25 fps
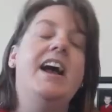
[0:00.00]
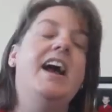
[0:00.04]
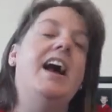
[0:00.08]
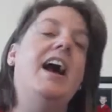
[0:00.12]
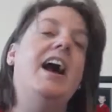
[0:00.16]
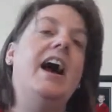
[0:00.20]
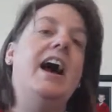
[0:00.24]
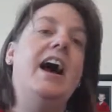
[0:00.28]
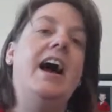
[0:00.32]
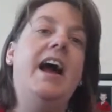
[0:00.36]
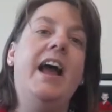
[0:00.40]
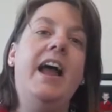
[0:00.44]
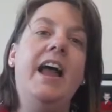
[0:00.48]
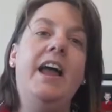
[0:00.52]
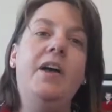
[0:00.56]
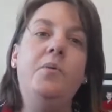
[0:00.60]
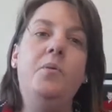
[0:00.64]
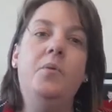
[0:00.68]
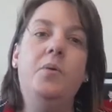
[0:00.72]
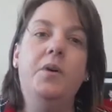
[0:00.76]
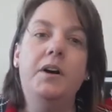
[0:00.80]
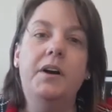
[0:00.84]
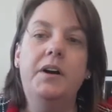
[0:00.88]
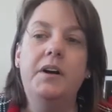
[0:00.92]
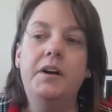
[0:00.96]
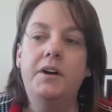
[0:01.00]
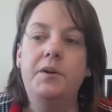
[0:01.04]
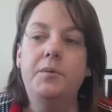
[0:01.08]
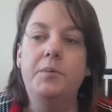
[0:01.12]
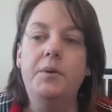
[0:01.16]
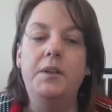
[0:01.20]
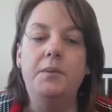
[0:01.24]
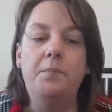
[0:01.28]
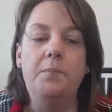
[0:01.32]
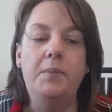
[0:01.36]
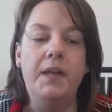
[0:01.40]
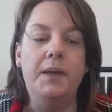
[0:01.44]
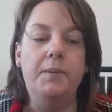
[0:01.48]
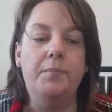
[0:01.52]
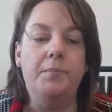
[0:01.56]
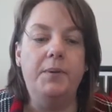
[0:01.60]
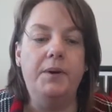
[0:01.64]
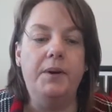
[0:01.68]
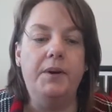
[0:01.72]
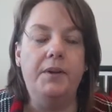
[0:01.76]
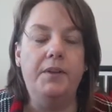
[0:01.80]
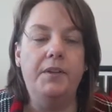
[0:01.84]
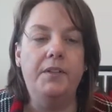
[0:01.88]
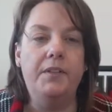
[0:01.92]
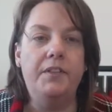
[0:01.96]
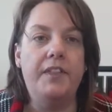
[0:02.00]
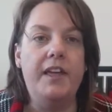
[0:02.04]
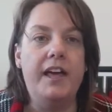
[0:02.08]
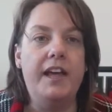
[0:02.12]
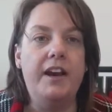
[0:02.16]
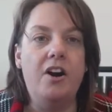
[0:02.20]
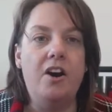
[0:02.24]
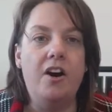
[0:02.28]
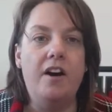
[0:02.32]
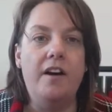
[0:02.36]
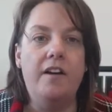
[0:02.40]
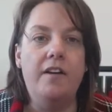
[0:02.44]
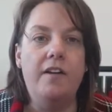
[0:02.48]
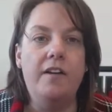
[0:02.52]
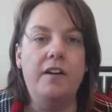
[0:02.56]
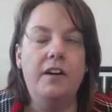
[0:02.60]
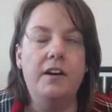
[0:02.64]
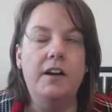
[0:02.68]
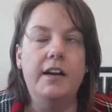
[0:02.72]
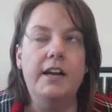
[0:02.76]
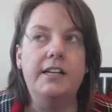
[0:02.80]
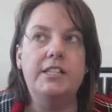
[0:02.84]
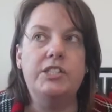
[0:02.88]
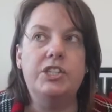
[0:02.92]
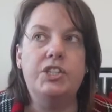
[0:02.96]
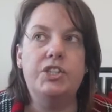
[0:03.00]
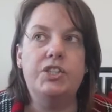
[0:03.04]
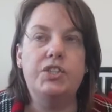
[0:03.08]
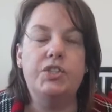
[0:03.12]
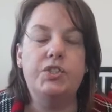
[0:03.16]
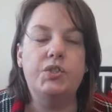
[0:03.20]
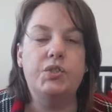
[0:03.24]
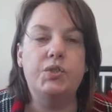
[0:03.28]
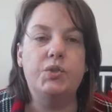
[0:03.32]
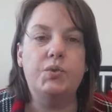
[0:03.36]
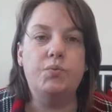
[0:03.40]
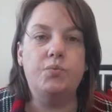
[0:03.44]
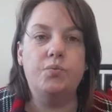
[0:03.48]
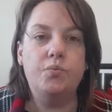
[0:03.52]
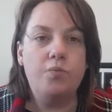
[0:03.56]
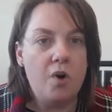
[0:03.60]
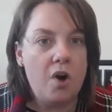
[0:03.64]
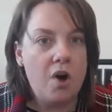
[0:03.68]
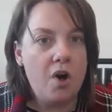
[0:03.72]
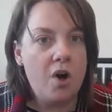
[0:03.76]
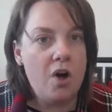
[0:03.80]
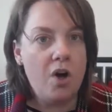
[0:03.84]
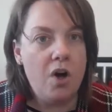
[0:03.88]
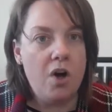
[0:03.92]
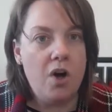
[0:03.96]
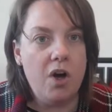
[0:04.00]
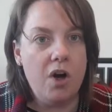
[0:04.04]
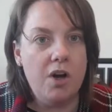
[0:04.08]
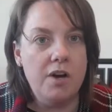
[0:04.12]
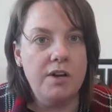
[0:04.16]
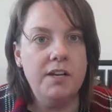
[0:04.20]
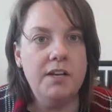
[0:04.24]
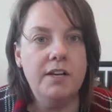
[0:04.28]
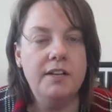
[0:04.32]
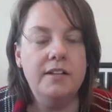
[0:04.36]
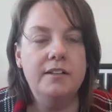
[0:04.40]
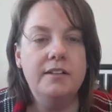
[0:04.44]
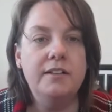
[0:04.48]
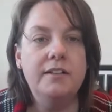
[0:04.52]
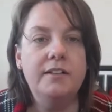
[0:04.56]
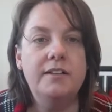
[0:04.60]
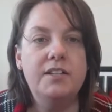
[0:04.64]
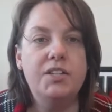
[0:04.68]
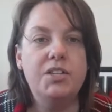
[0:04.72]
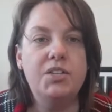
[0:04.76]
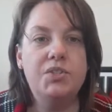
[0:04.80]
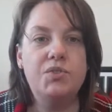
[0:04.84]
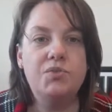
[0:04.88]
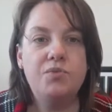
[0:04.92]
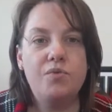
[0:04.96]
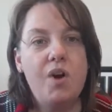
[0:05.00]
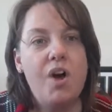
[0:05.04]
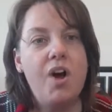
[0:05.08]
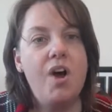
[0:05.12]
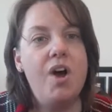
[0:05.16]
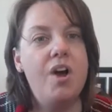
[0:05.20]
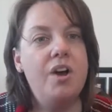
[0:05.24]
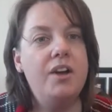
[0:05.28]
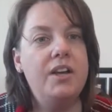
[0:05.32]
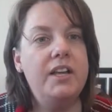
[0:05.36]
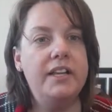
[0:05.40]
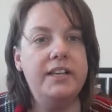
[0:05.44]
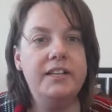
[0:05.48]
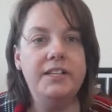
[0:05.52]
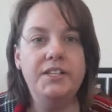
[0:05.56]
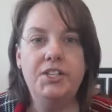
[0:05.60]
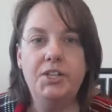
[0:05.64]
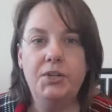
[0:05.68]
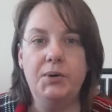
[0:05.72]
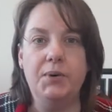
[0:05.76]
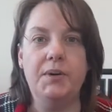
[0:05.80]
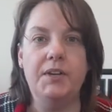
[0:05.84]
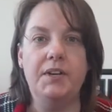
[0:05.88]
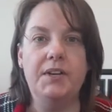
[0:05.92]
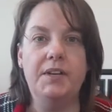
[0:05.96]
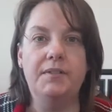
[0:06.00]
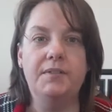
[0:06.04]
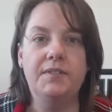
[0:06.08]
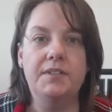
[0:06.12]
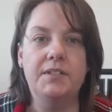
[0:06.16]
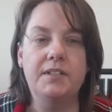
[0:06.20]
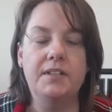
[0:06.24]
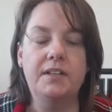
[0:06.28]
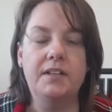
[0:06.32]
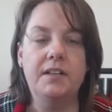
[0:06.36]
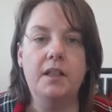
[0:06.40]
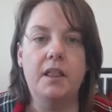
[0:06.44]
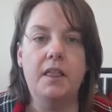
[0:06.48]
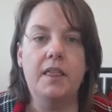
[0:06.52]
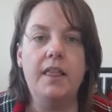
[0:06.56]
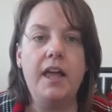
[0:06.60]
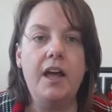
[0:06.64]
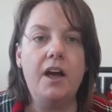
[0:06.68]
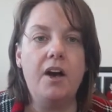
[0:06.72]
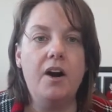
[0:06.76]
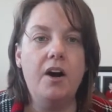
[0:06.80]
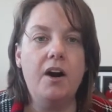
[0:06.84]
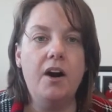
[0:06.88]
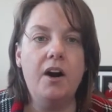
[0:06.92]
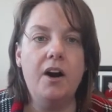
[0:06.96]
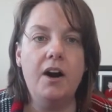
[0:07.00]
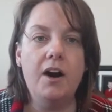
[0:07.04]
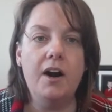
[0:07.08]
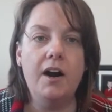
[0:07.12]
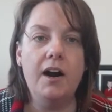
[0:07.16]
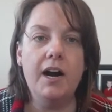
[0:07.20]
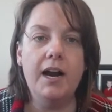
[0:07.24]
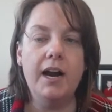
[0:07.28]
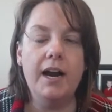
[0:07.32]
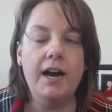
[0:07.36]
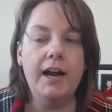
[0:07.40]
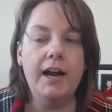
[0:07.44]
I work with people that are strong, strong intuitives. They are,